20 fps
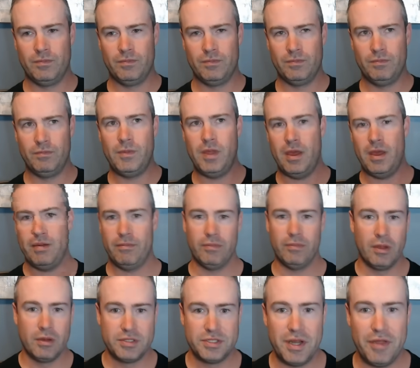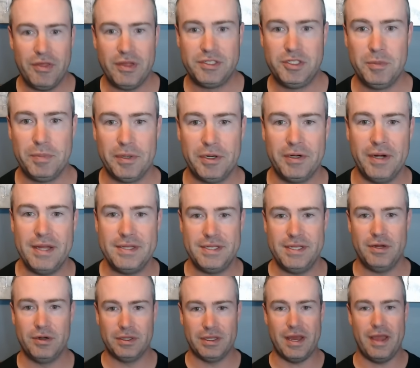Yeah. So nothing super crazy
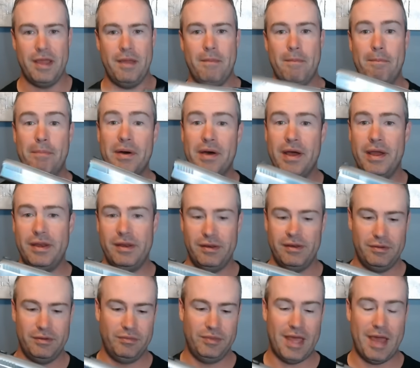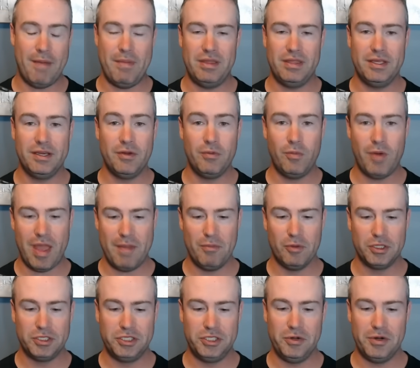or light, but that made the gun way
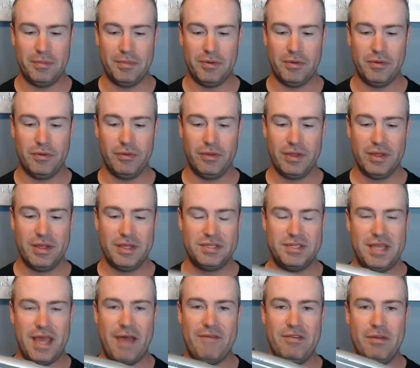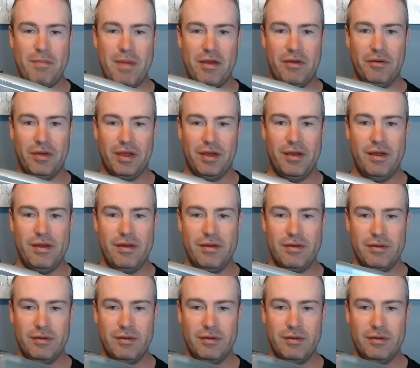more shootable. It's a heavy metal gun.